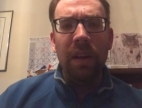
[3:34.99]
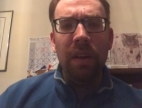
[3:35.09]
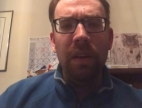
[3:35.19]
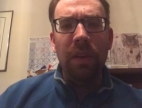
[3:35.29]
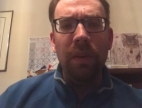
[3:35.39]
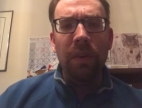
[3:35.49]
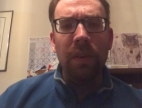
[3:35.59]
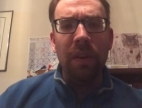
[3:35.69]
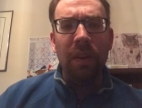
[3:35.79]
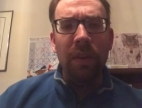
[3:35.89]
due
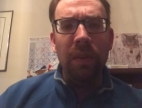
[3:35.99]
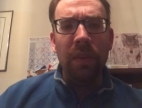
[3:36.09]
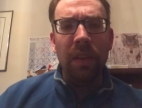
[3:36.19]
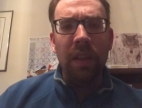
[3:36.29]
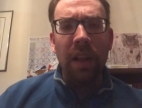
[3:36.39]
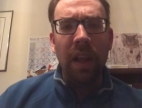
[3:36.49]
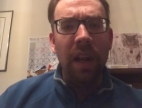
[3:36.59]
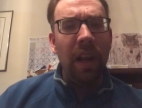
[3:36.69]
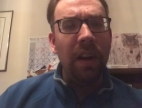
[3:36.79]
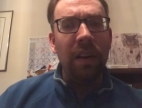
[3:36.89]
to an
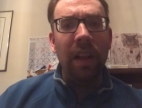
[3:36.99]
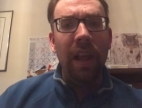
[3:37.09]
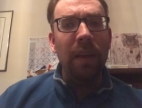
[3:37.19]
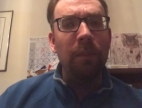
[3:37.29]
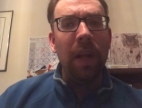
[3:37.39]
underlying